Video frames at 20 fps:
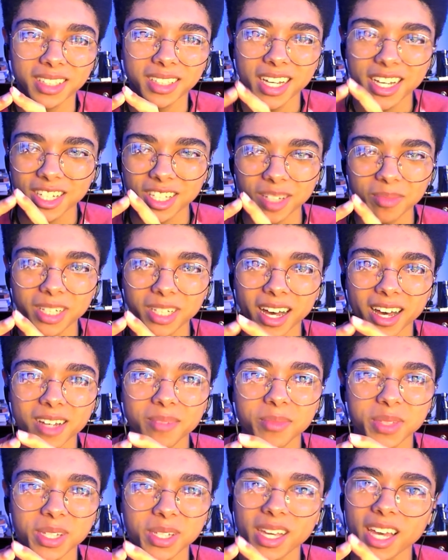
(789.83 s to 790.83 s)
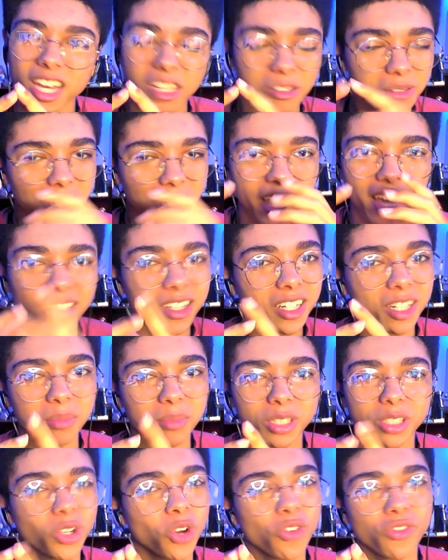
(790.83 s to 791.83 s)
sometimes. You can't let it be
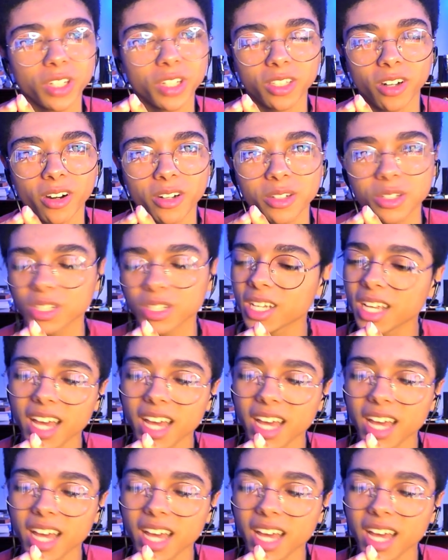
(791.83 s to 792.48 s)
your overarching arch.